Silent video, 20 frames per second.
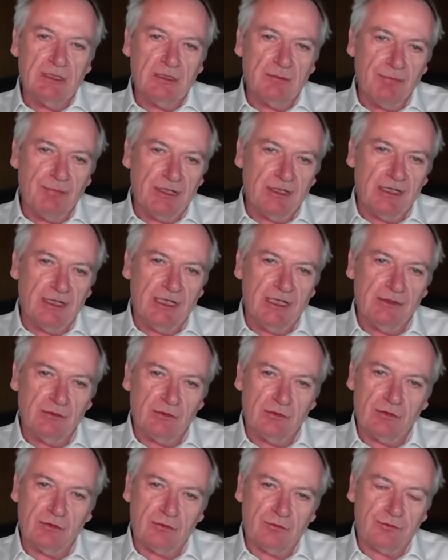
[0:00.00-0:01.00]

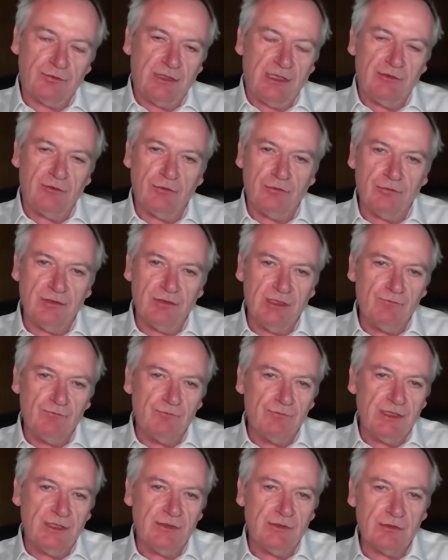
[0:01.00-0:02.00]
compliance, treasury,
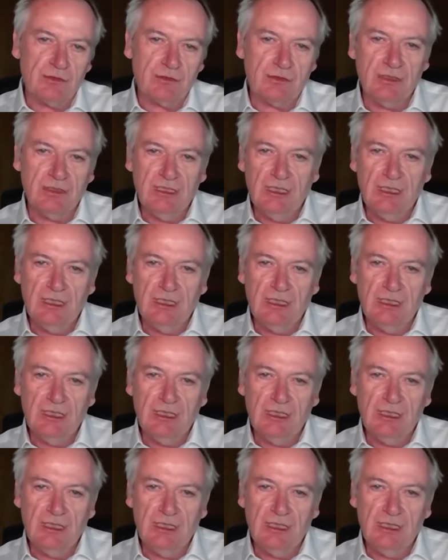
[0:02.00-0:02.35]
risk,